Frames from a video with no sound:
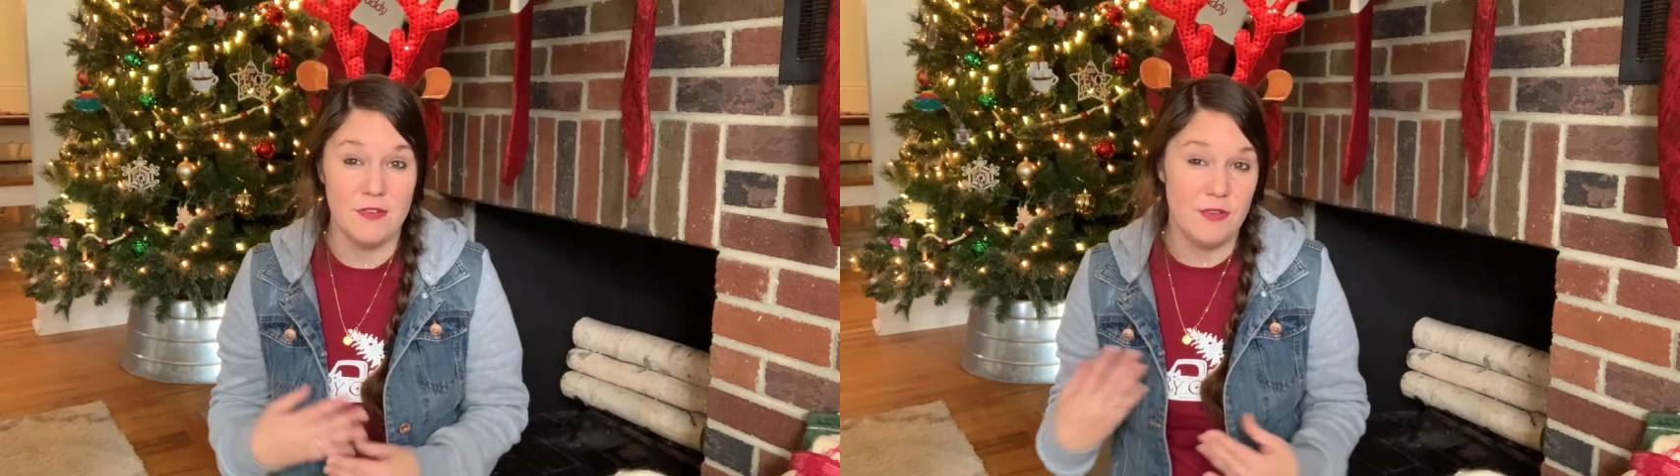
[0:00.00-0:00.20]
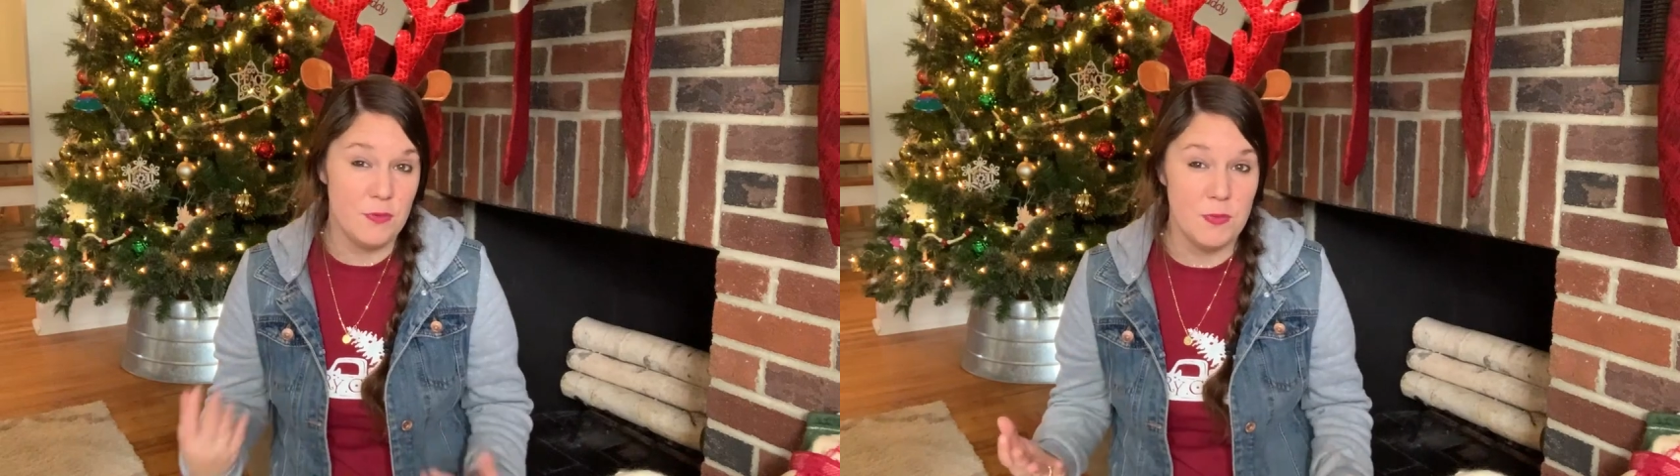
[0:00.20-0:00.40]

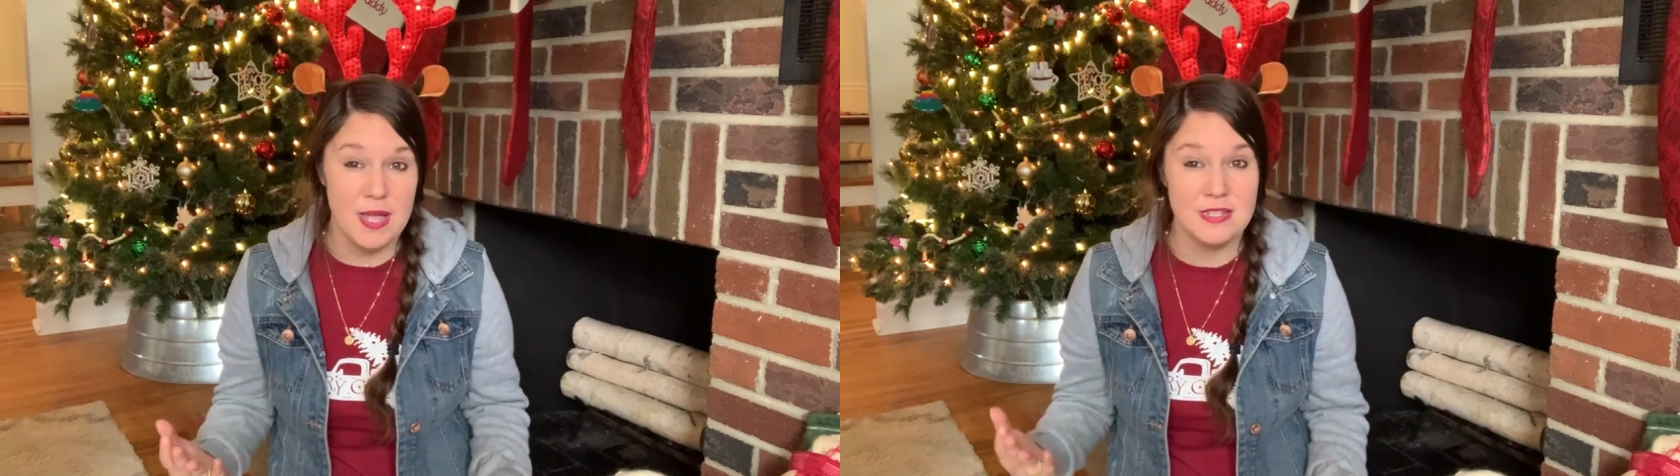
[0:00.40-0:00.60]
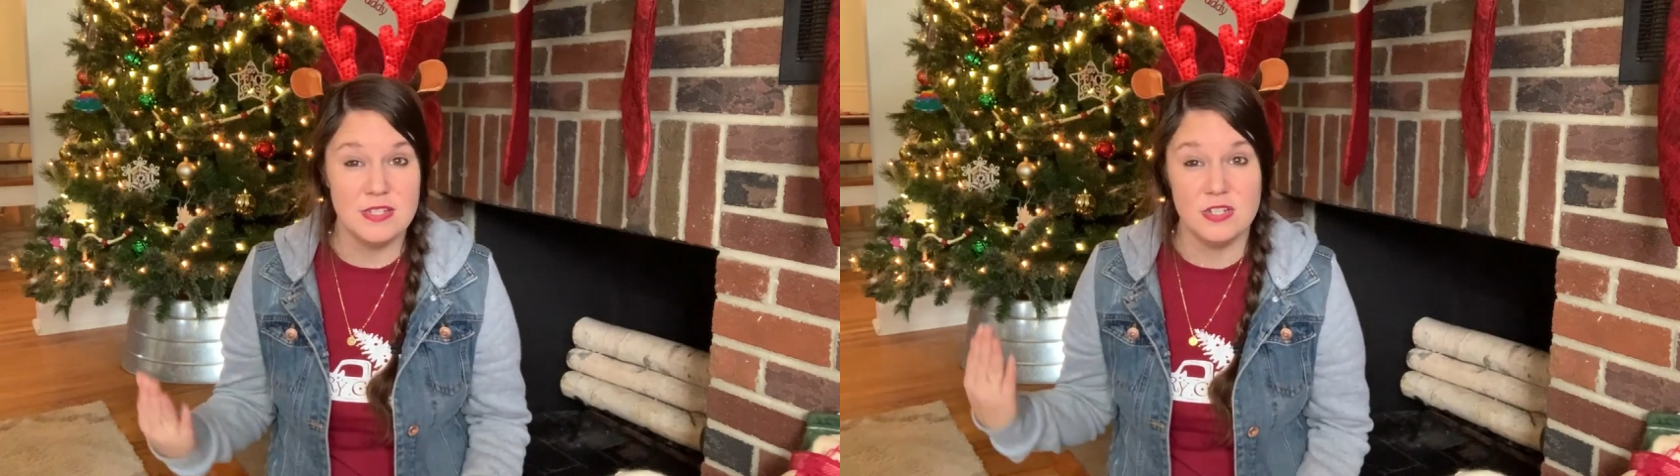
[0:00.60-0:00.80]
a fun
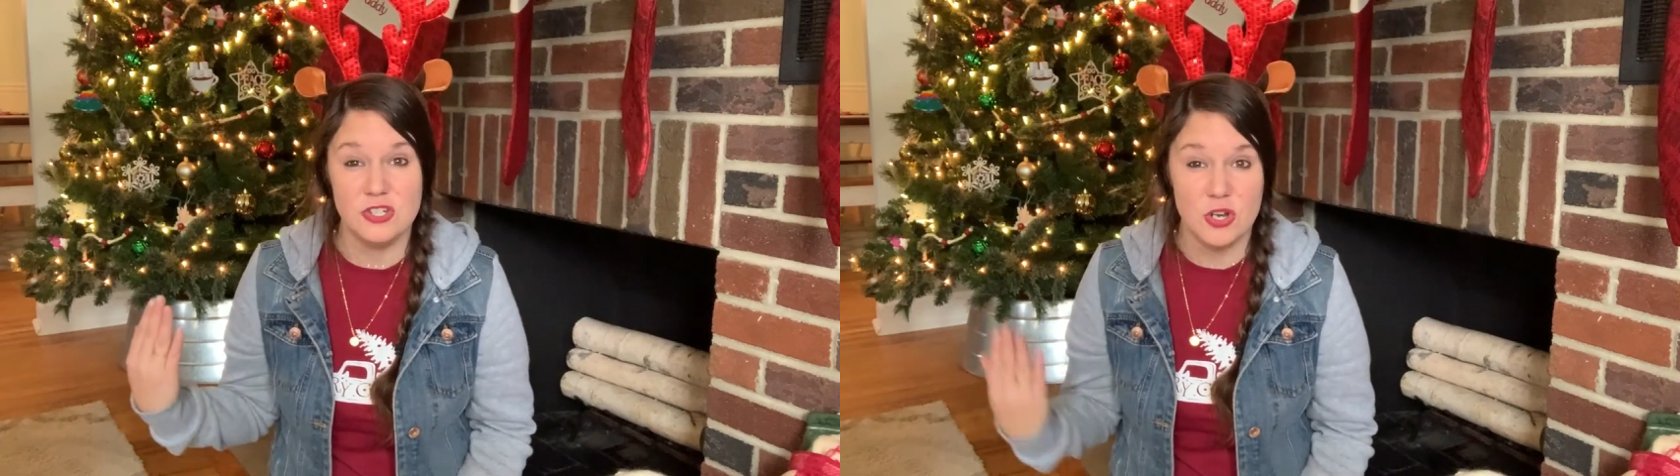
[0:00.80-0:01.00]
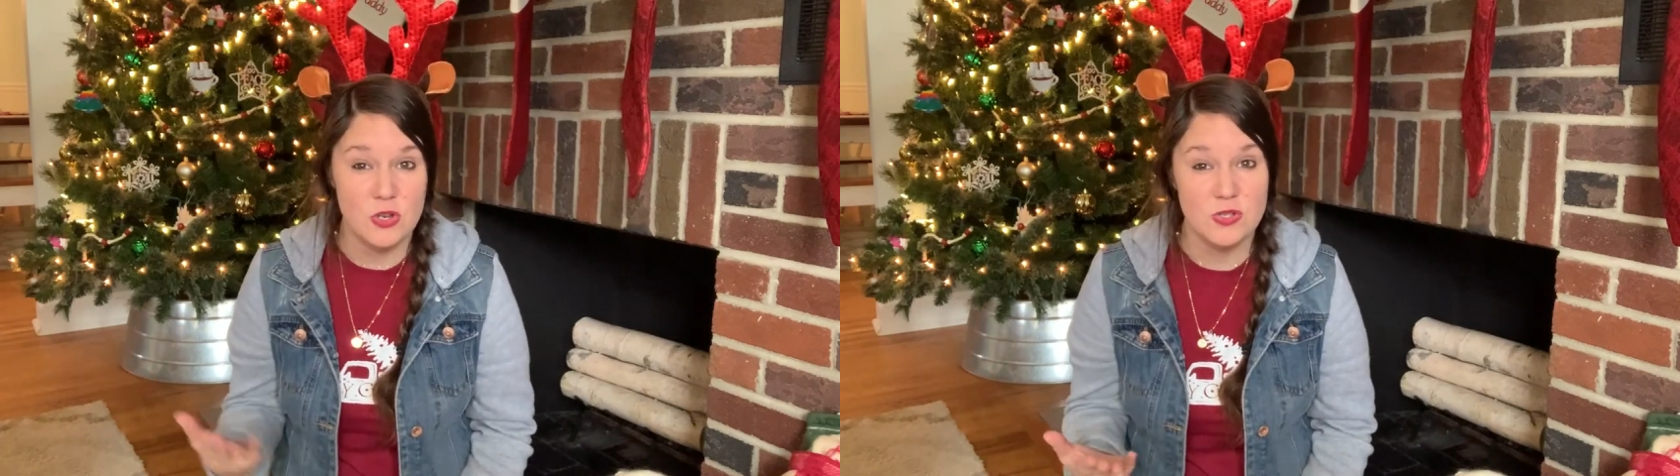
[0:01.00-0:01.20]
way to
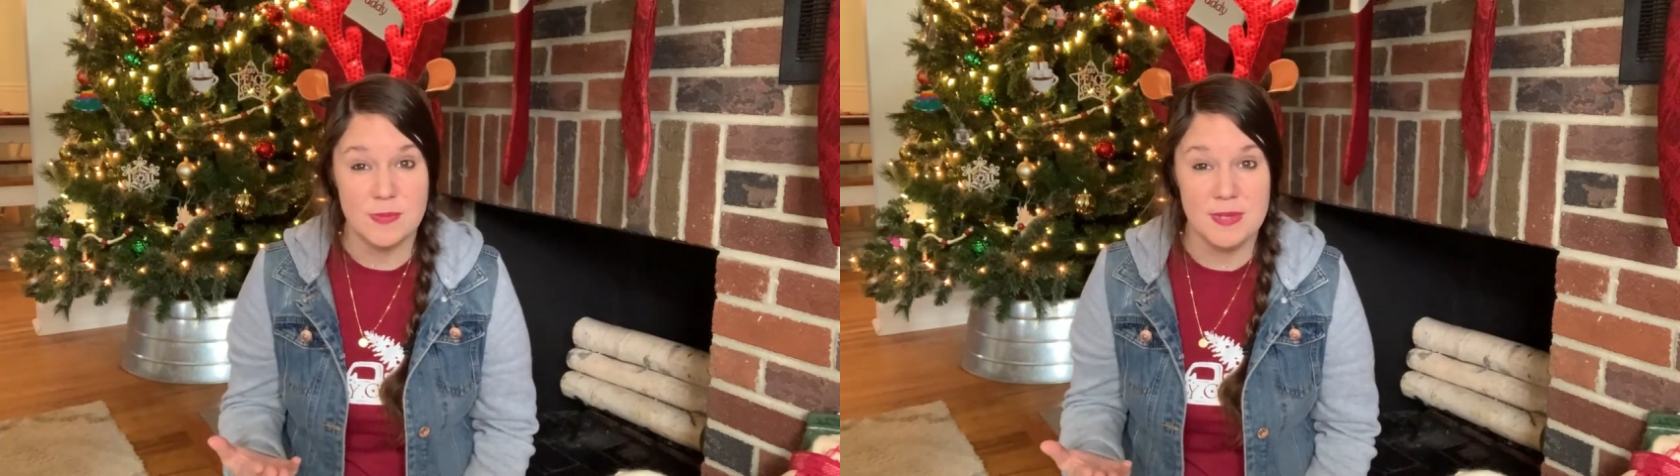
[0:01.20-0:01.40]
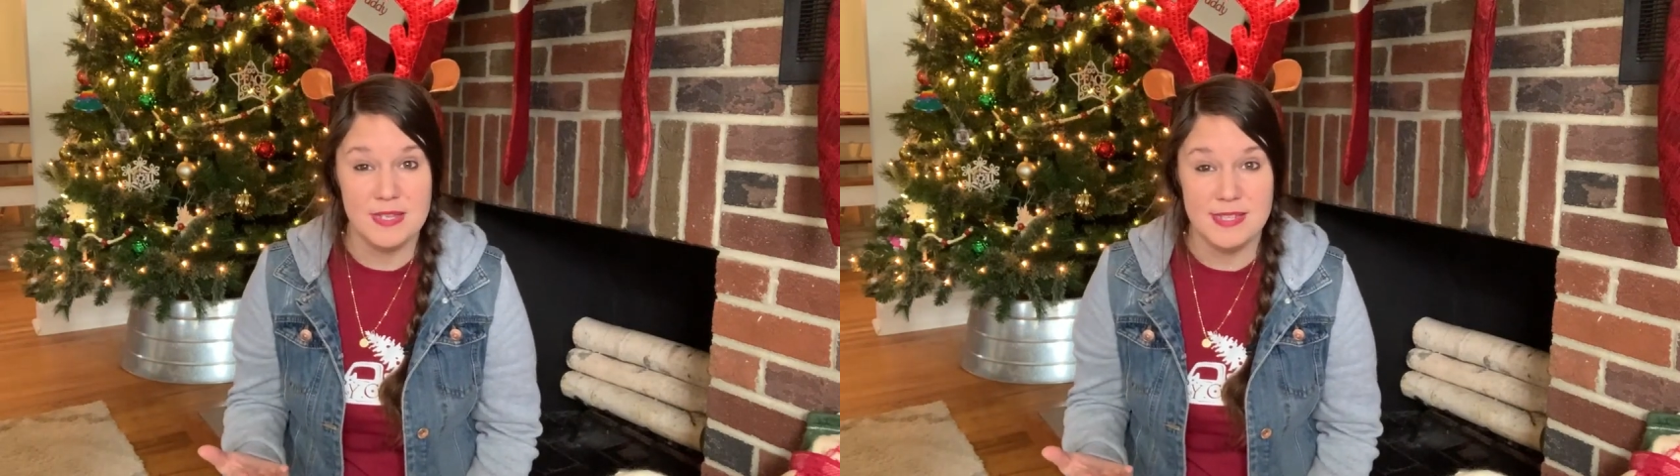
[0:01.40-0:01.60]
show you
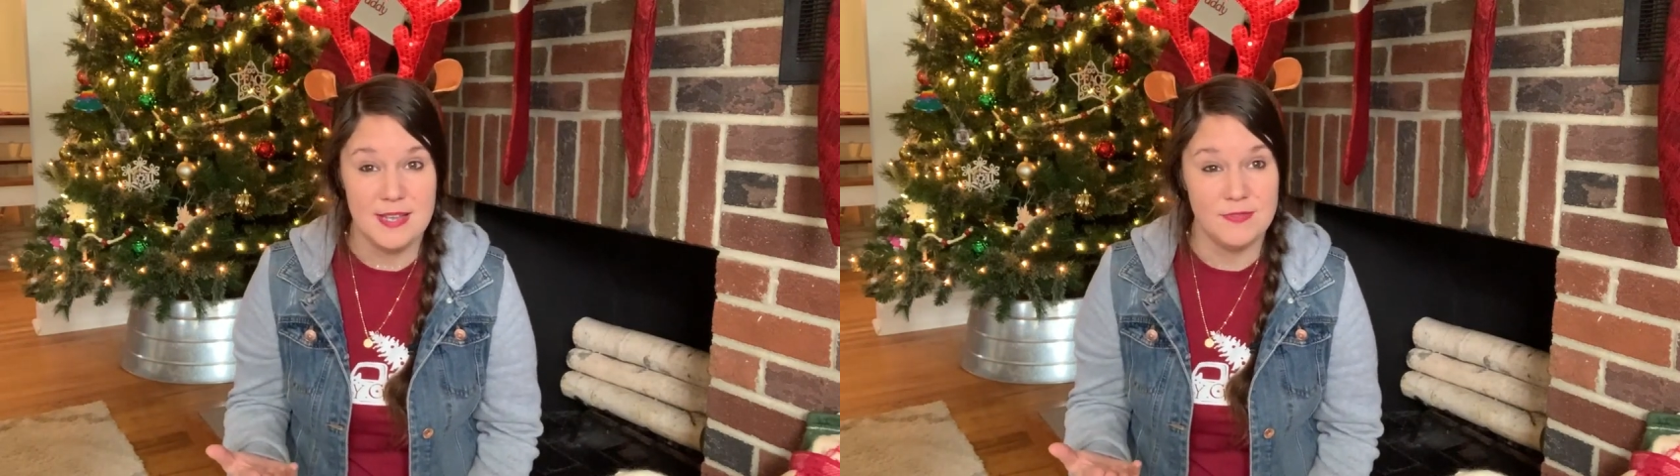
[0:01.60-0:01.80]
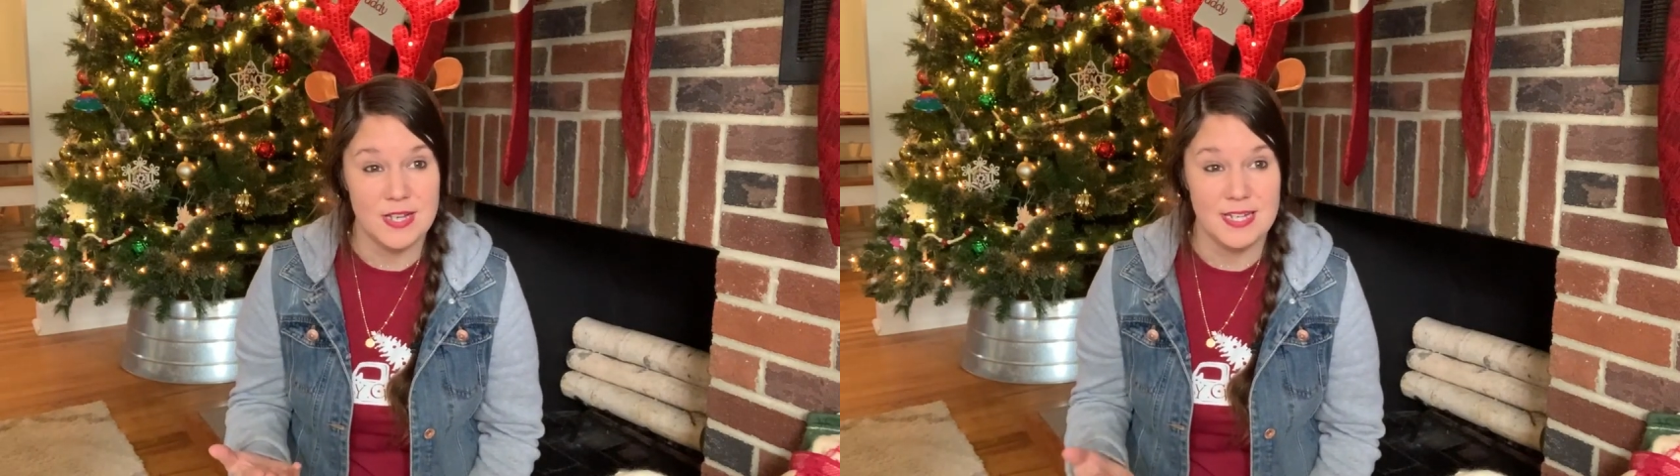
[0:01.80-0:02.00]
some easy
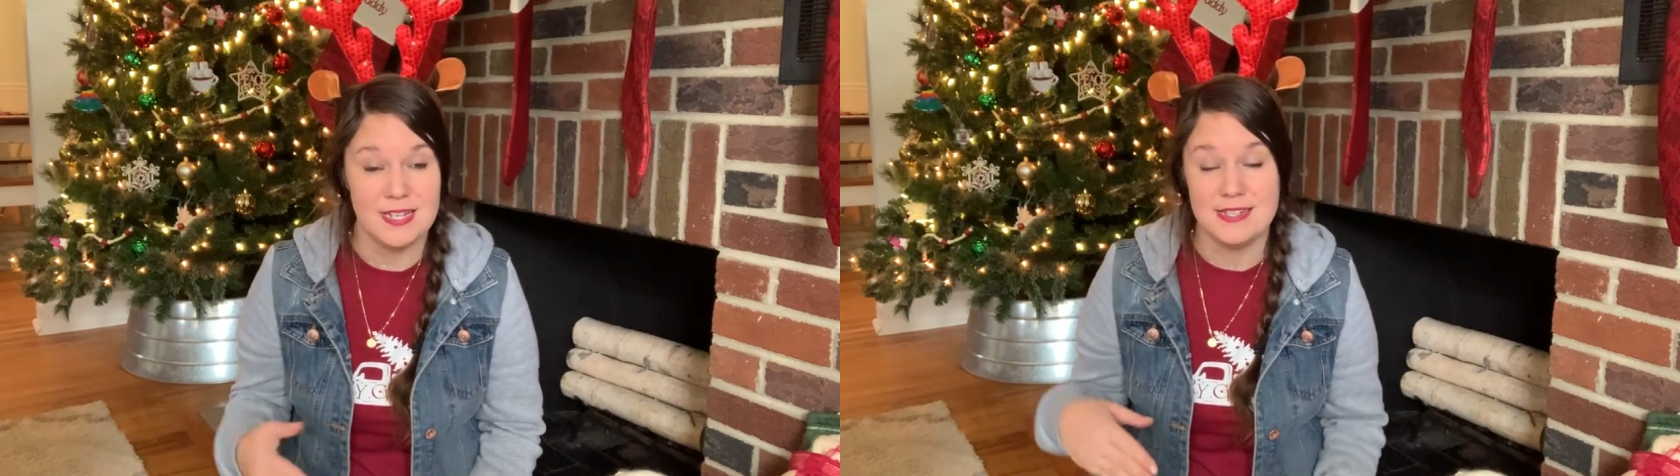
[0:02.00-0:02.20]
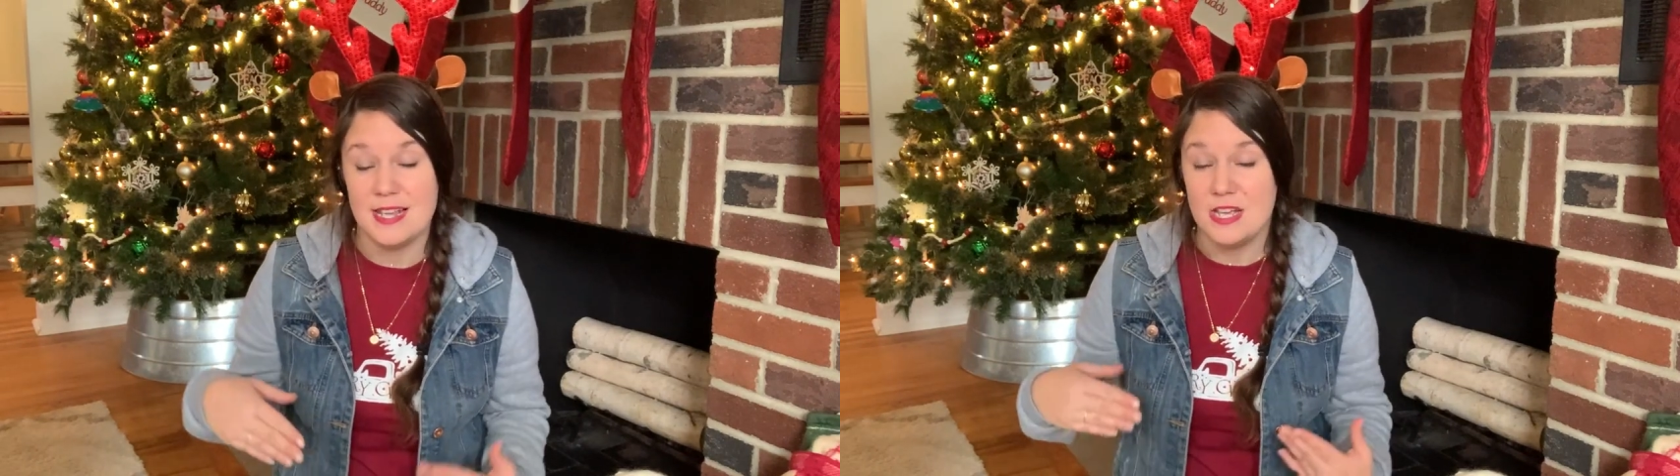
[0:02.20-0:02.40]
gift
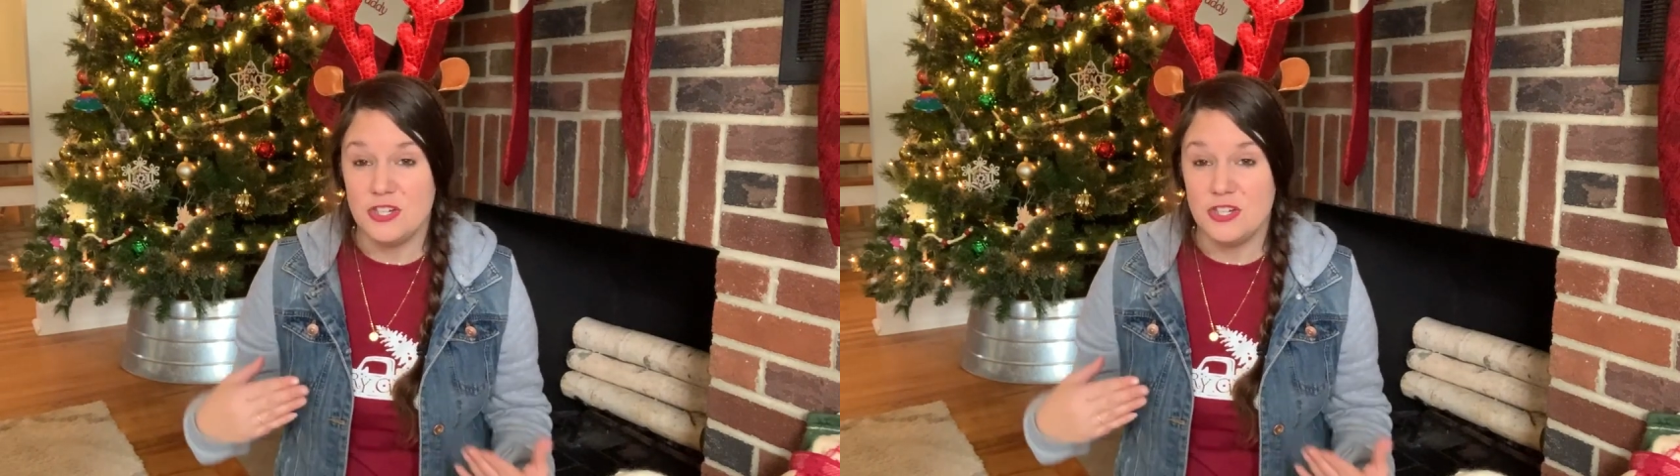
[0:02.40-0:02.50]
ideas,